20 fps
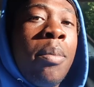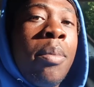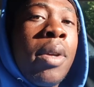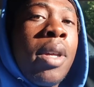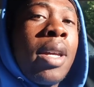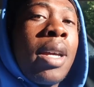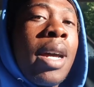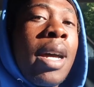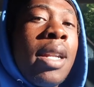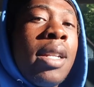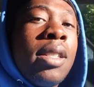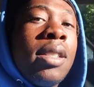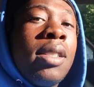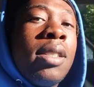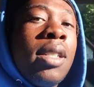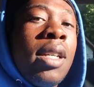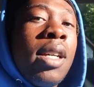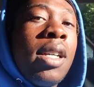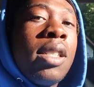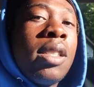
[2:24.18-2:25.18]
Being kind of
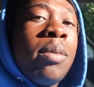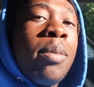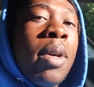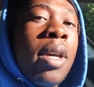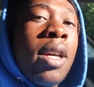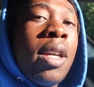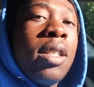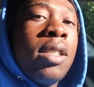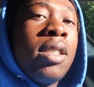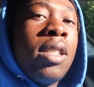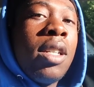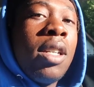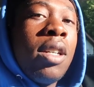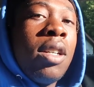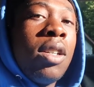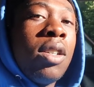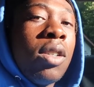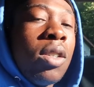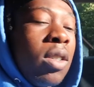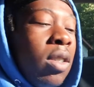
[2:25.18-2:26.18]
sus, man.
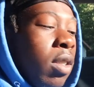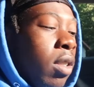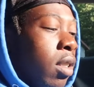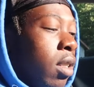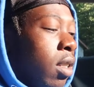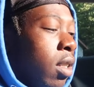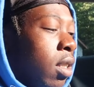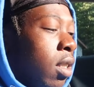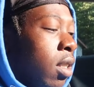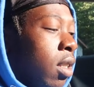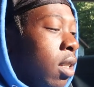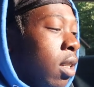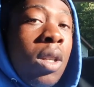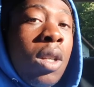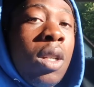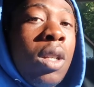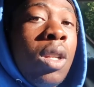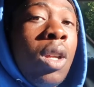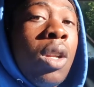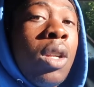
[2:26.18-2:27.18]
Chill.
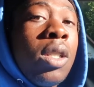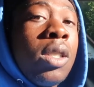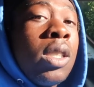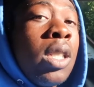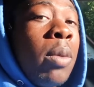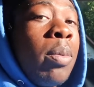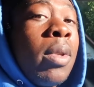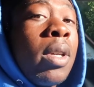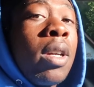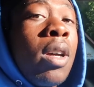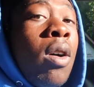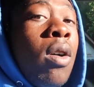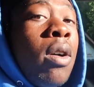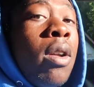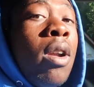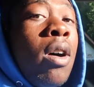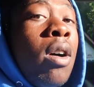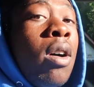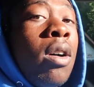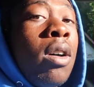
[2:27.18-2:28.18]
You know, there's something
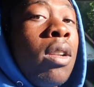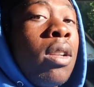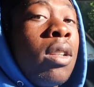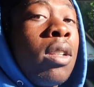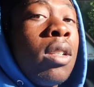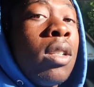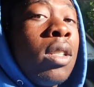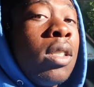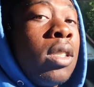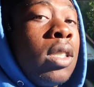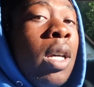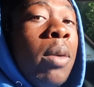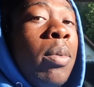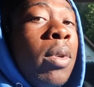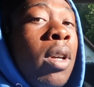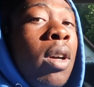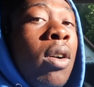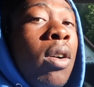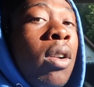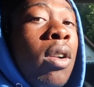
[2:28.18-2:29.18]
going on. There's
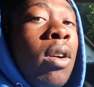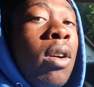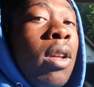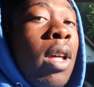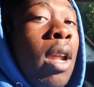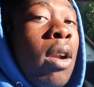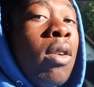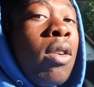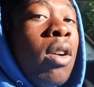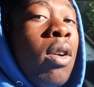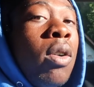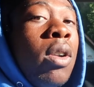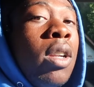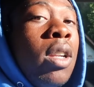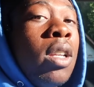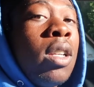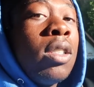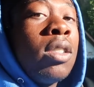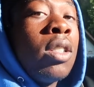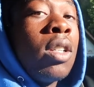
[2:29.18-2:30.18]
something going on. I don't know what it
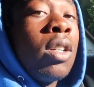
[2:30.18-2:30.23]
is